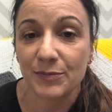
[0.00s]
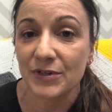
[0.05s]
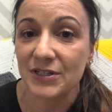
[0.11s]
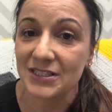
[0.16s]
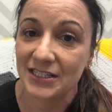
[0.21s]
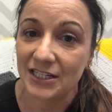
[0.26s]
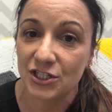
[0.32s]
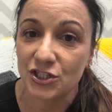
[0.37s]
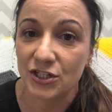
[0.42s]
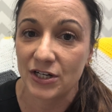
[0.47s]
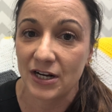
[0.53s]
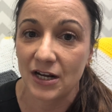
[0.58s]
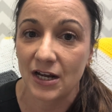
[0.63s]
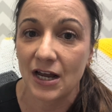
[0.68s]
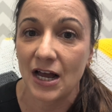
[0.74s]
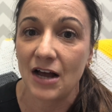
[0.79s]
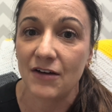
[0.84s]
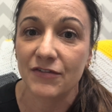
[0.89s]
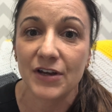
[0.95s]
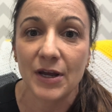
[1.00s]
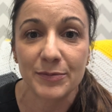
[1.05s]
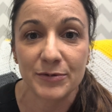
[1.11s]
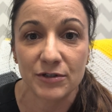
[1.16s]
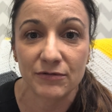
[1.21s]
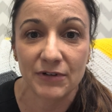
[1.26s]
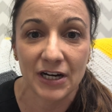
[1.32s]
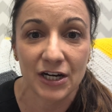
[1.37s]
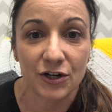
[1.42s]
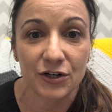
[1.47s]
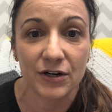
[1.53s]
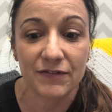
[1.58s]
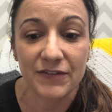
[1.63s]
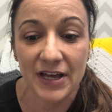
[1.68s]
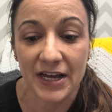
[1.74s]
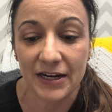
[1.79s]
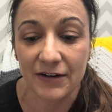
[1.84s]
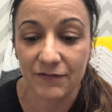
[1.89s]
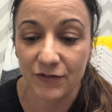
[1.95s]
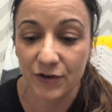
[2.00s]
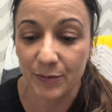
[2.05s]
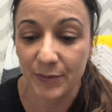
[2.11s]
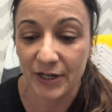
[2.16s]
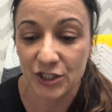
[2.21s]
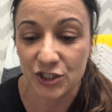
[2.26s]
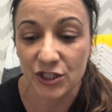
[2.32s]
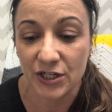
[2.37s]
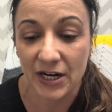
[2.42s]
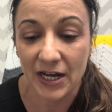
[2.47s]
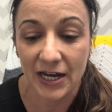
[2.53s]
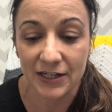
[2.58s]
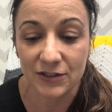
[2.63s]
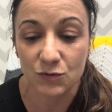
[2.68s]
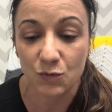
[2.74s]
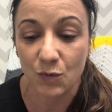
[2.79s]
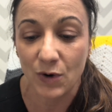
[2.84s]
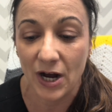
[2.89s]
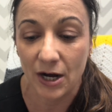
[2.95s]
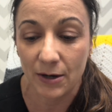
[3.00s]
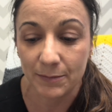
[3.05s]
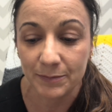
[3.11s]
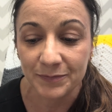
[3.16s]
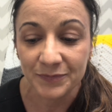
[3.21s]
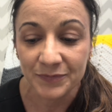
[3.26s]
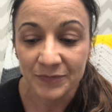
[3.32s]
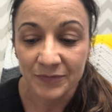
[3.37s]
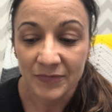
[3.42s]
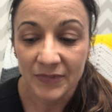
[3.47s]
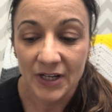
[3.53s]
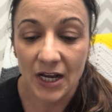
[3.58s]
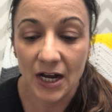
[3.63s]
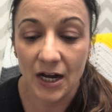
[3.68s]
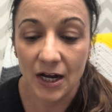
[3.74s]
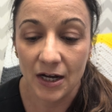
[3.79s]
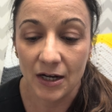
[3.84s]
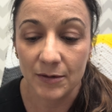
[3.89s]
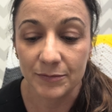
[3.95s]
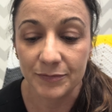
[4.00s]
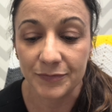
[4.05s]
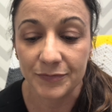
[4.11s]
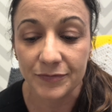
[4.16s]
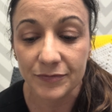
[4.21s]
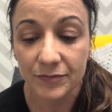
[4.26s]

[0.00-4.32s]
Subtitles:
because they should have kept a record of that information as well. That's